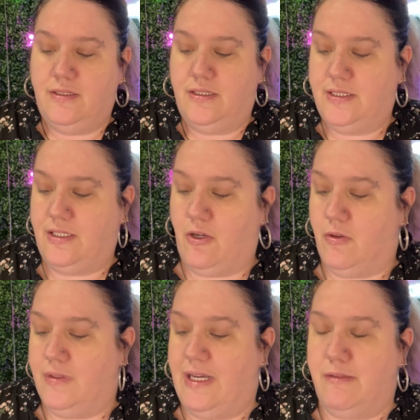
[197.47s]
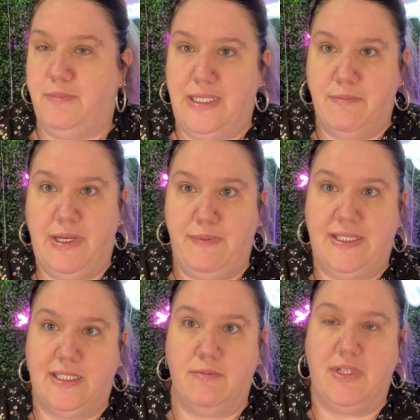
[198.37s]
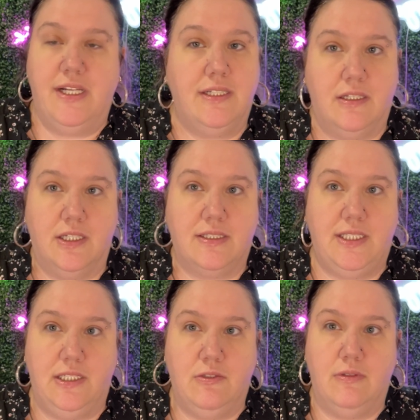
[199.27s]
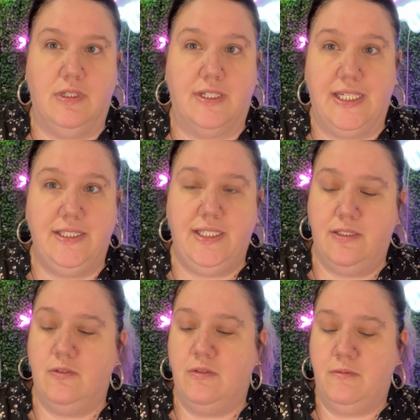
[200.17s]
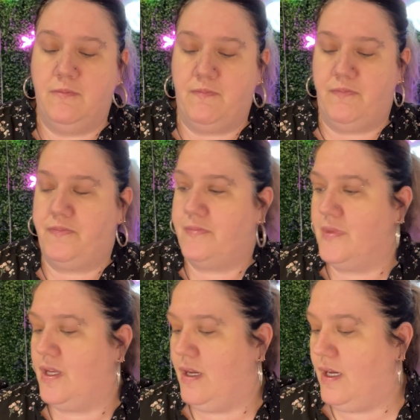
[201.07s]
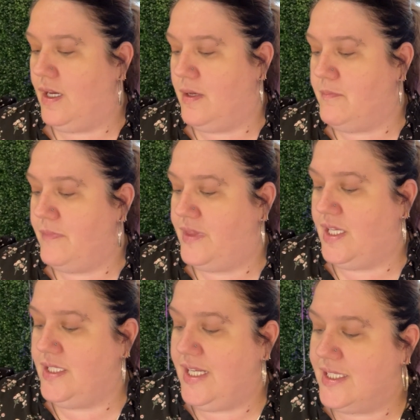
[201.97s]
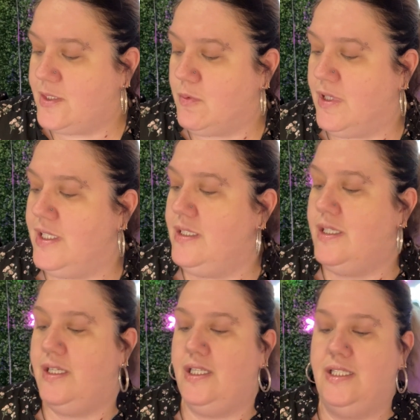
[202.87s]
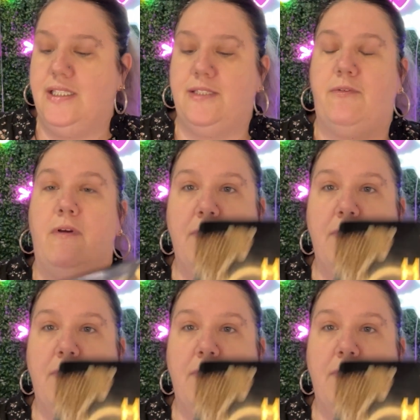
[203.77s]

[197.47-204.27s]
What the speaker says: So that would be maybe something to look into. The next one is from